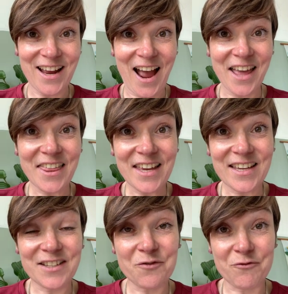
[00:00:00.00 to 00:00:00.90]
I think
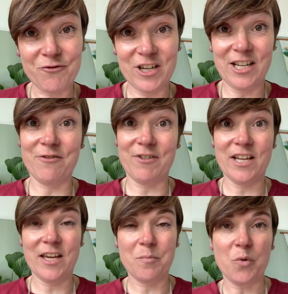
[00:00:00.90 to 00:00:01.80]
it's really,
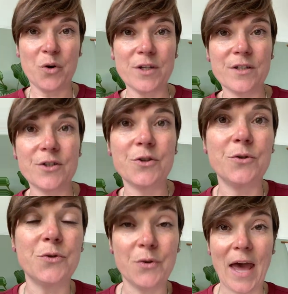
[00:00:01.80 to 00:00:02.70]
really important to
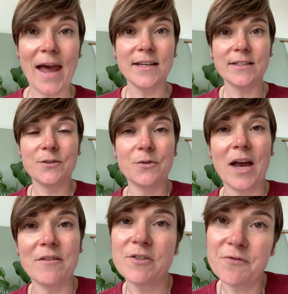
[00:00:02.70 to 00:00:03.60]
do that, to
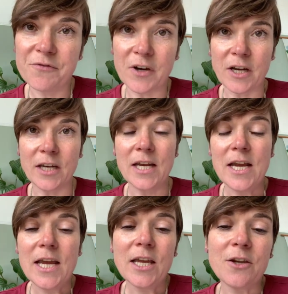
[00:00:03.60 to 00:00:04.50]
have some fun.
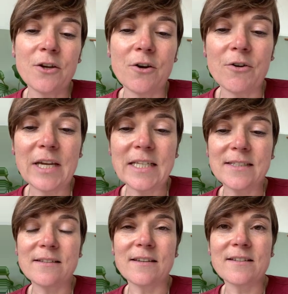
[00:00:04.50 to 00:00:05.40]
You know, it
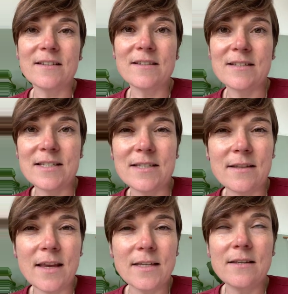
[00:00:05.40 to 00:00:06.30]
doesn't
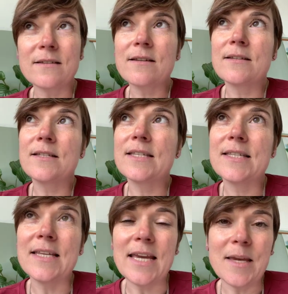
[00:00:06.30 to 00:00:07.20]
it doesn't
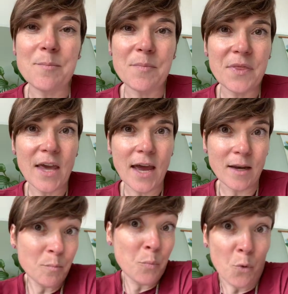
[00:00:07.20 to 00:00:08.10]
seem that
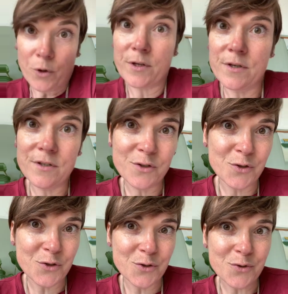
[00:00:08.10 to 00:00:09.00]
important to
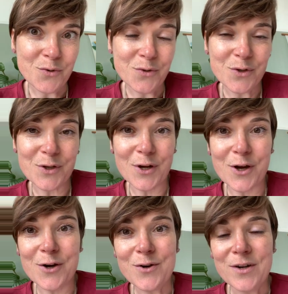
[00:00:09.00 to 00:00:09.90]
do, you
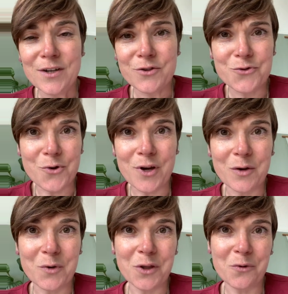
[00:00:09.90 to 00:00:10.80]
know,
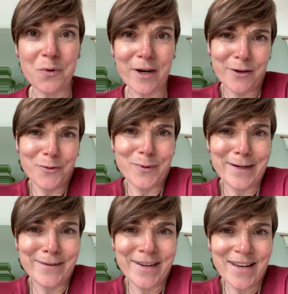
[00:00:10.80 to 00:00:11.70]
drawing what you wear. You're
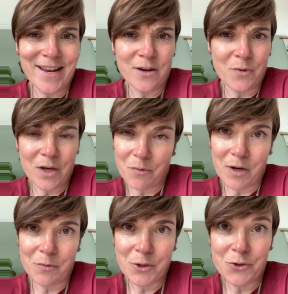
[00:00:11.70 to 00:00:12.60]
wearing it anyway.
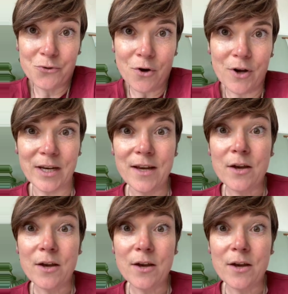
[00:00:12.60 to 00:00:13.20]
Why would you draw it?